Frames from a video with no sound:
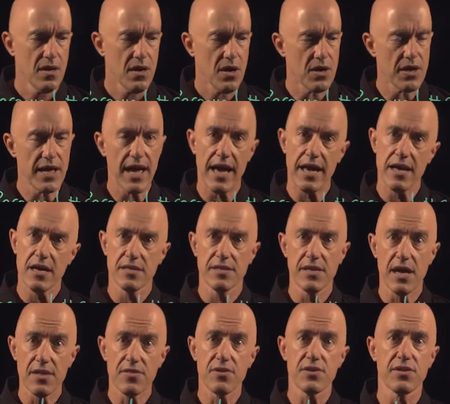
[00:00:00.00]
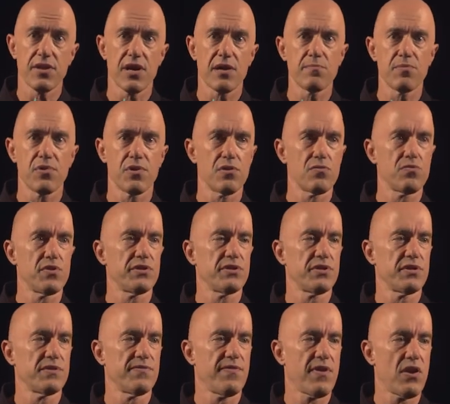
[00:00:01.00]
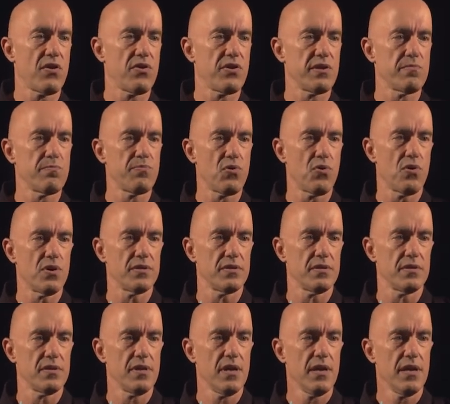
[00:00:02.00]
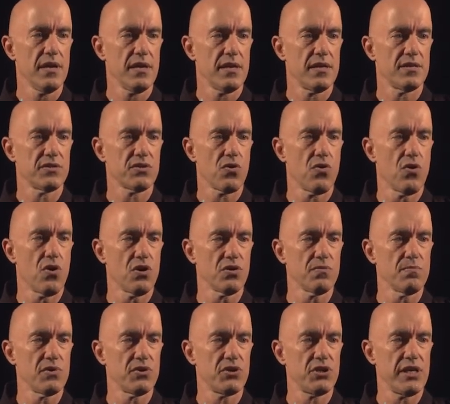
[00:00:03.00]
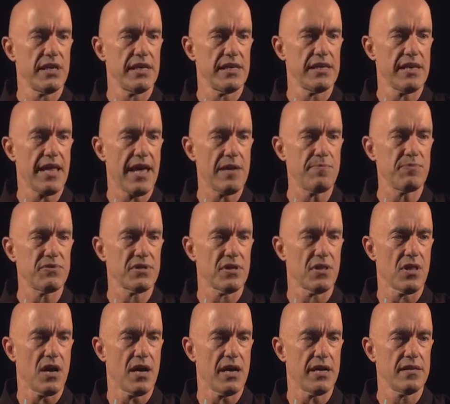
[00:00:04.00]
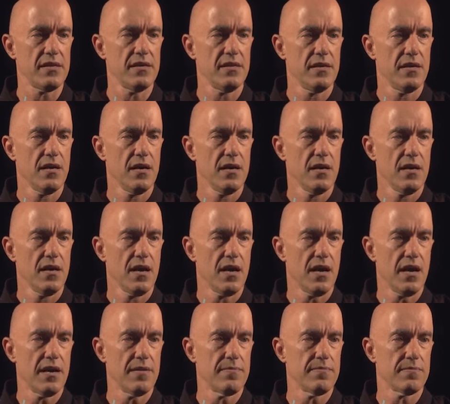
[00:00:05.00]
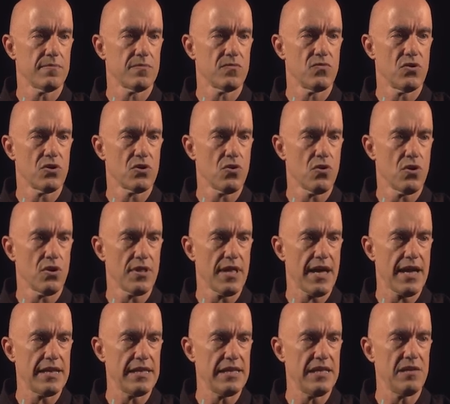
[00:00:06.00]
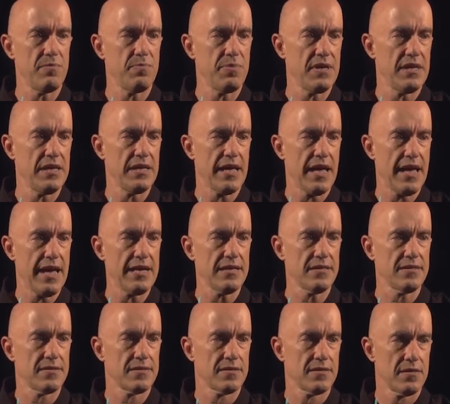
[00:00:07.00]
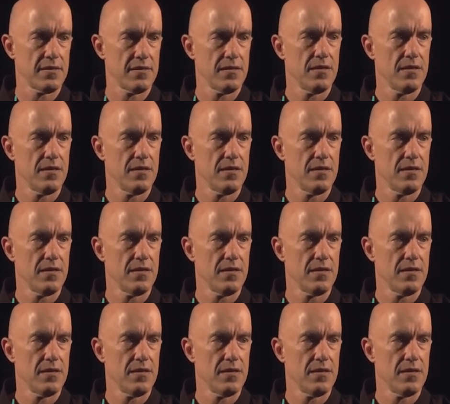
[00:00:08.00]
Okay, another number which is very important is called machine epsilon. Um, we'll call that EPS.